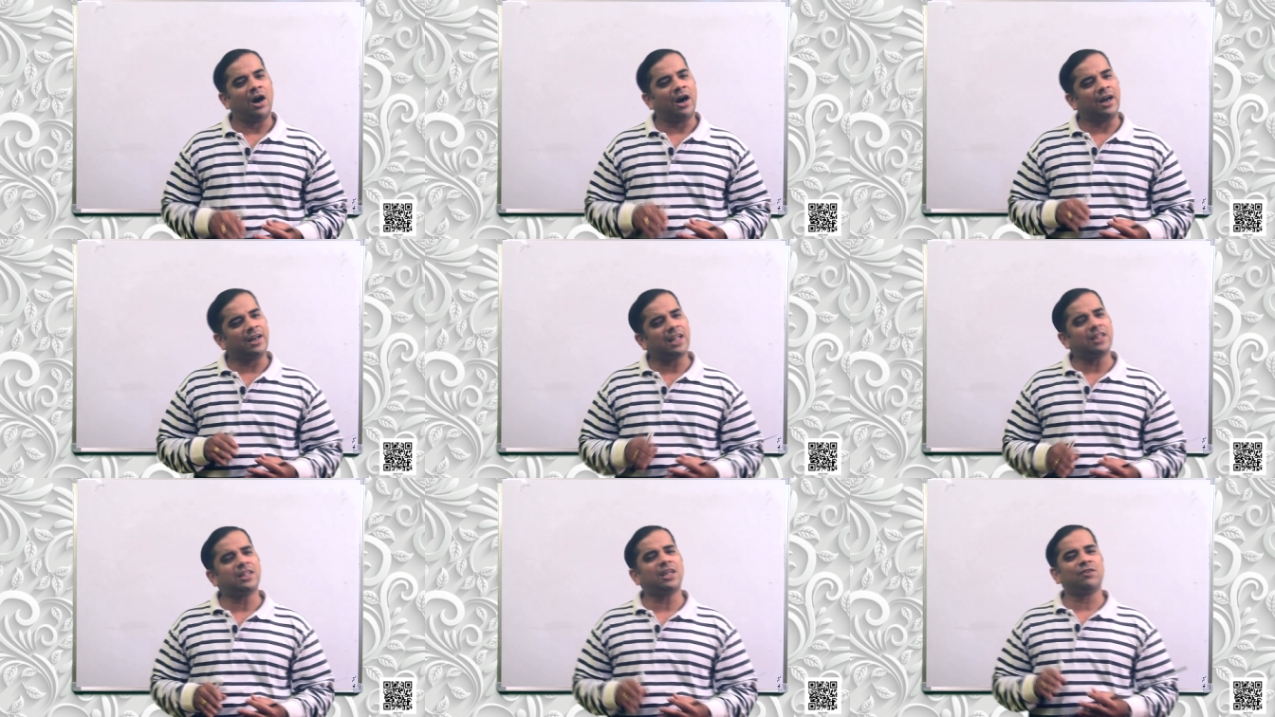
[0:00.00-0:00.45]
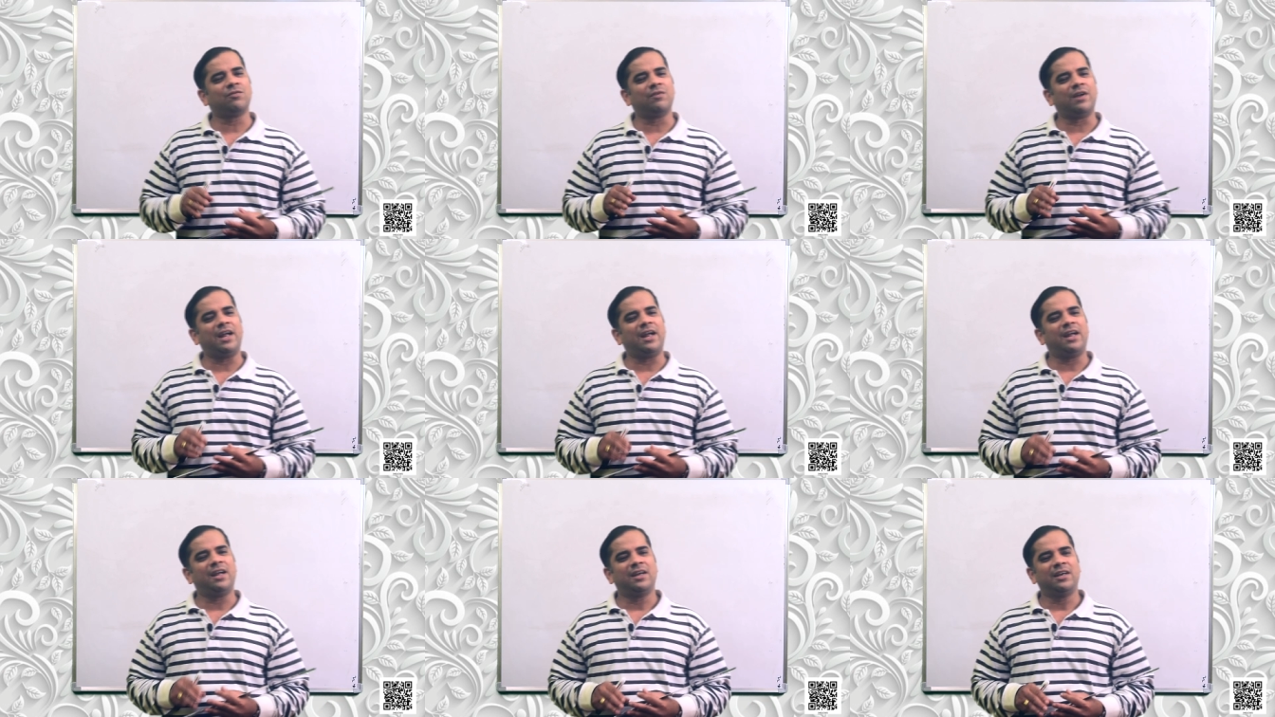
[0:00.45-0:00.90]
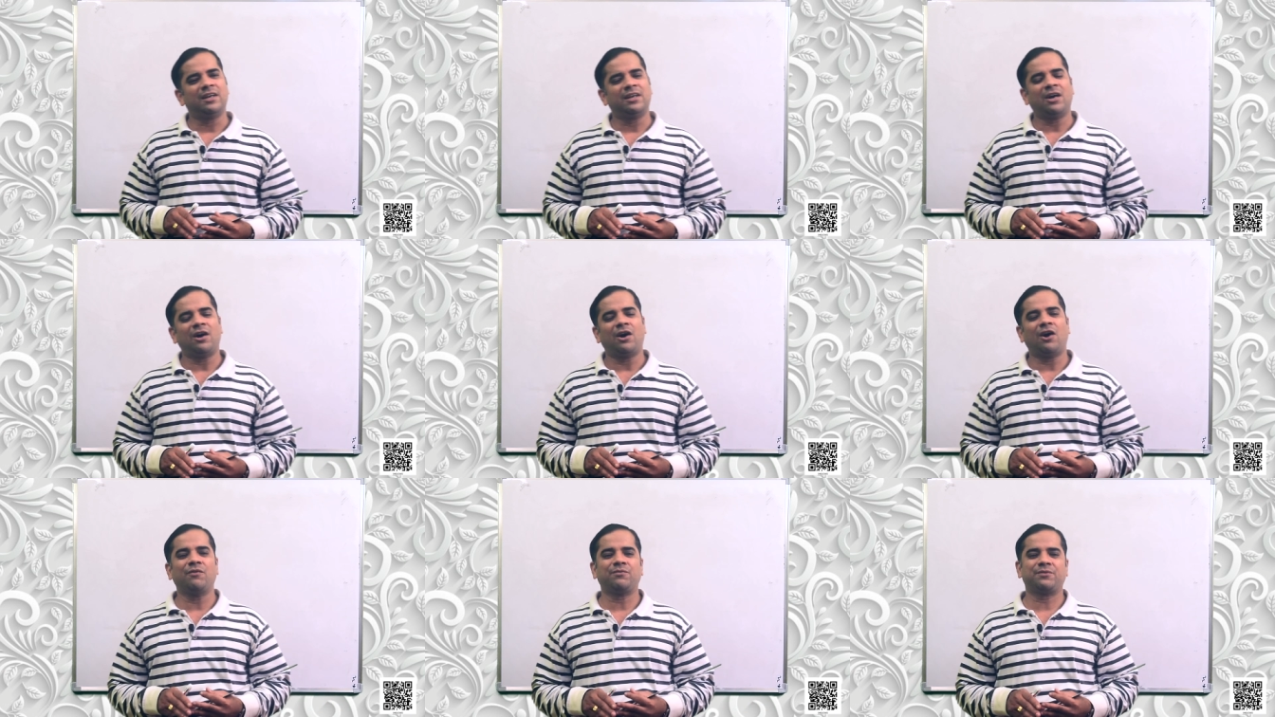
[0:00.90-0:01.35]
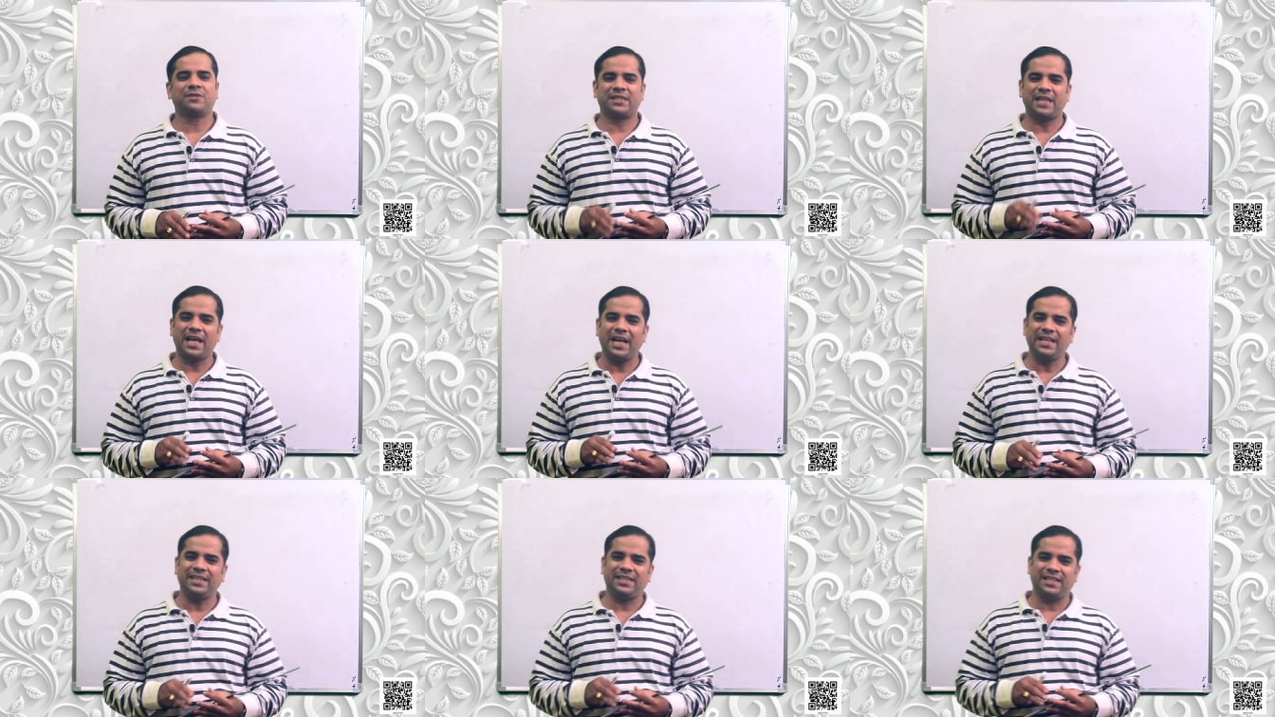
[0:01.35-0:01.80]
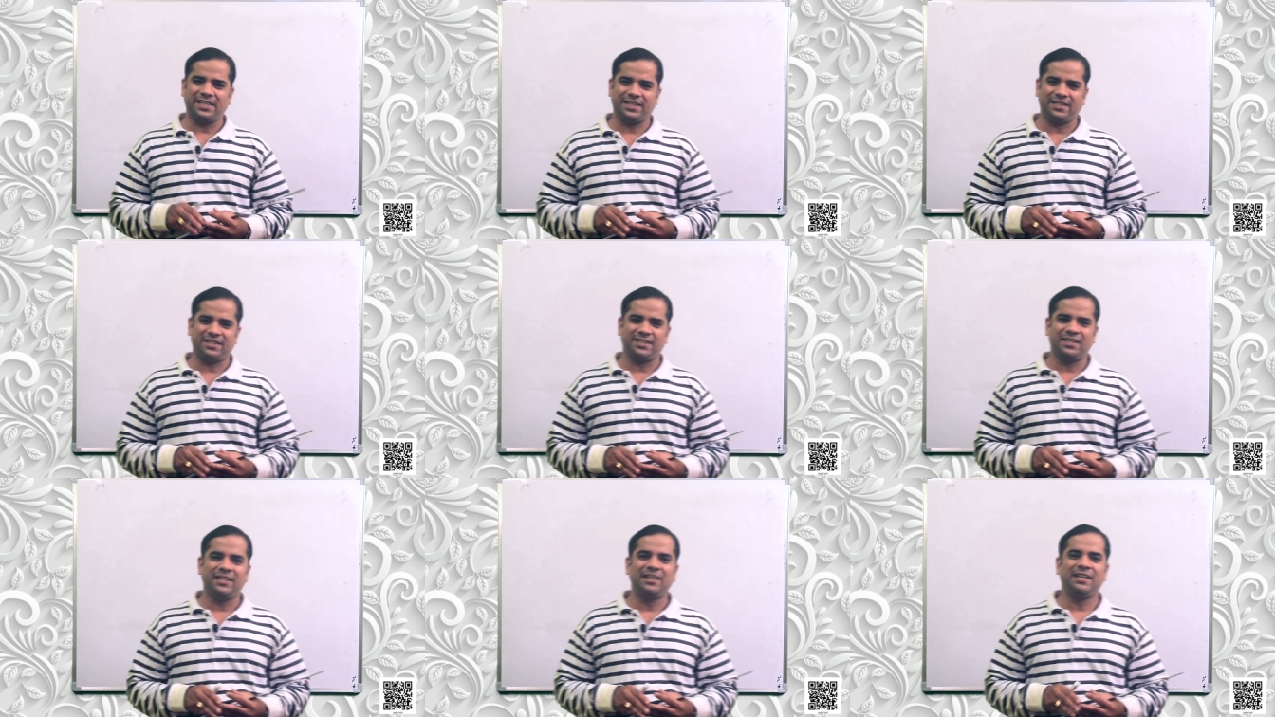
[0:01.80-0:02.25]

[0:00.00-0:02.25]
Another way of saying this